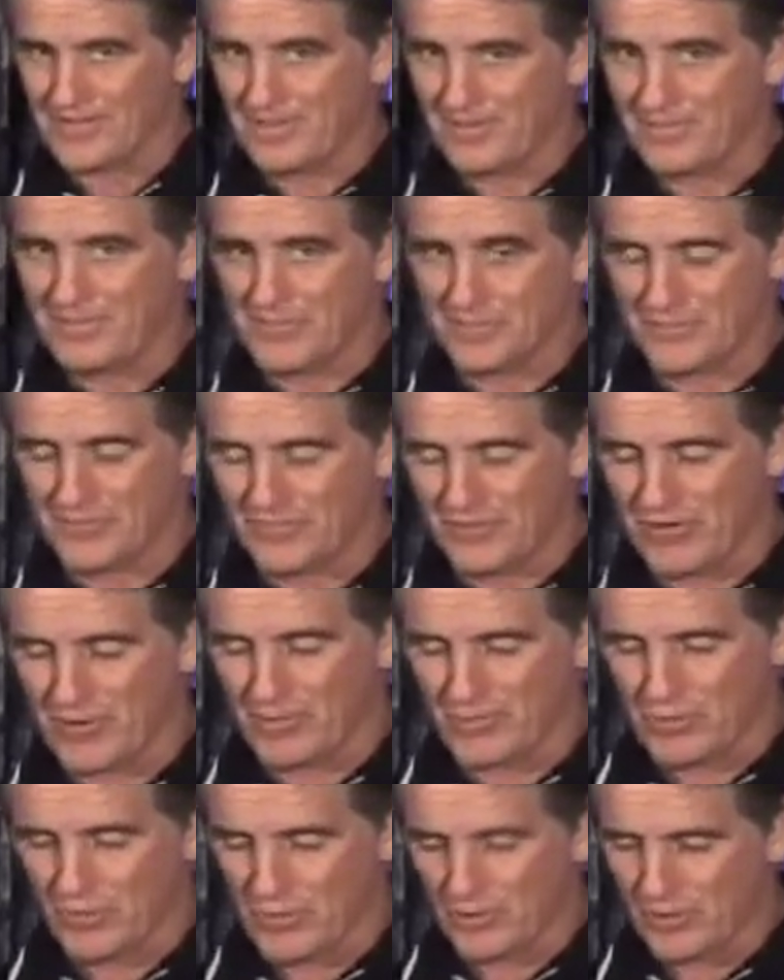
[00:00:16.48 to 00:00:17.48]
give this
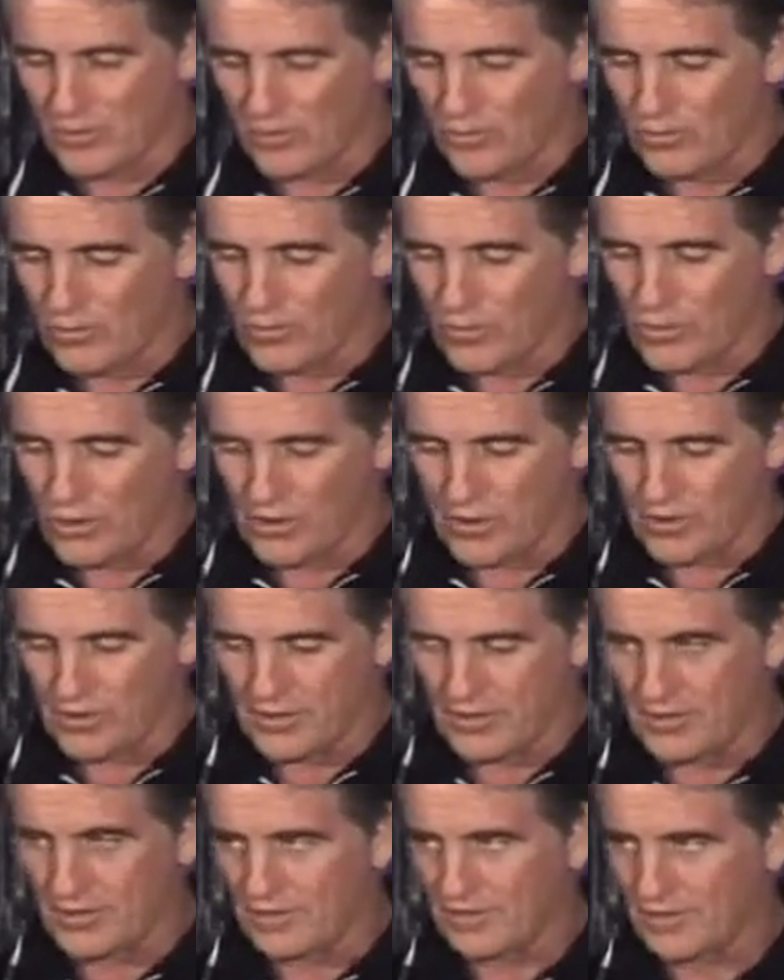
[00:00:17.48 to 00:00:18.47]
very important
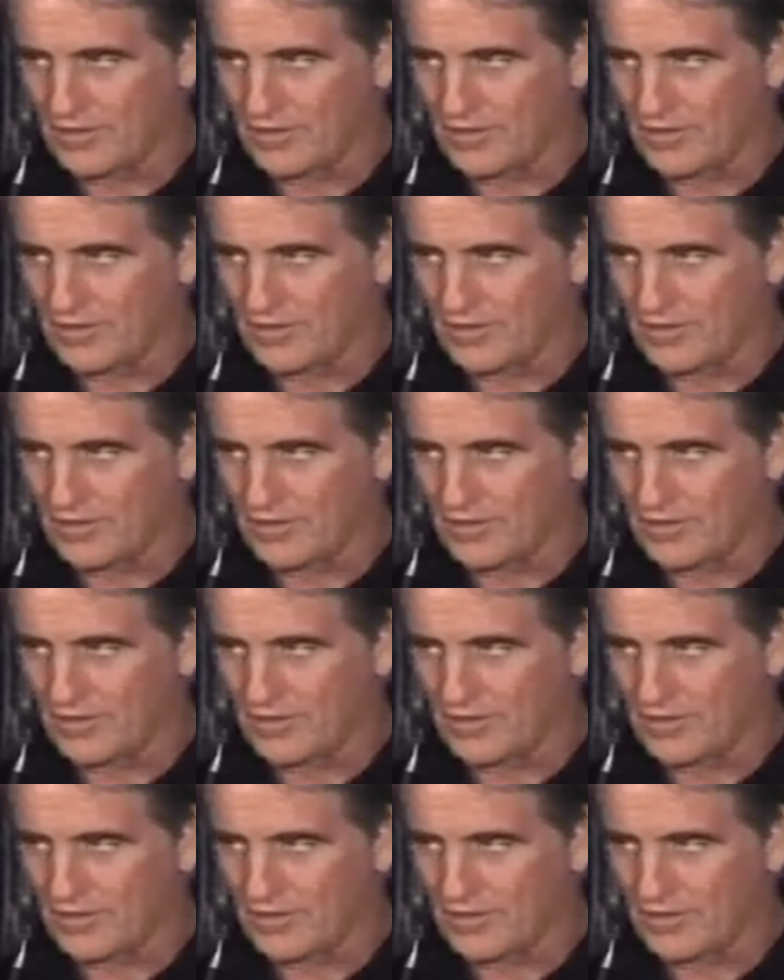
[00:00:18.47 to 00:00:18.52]
award,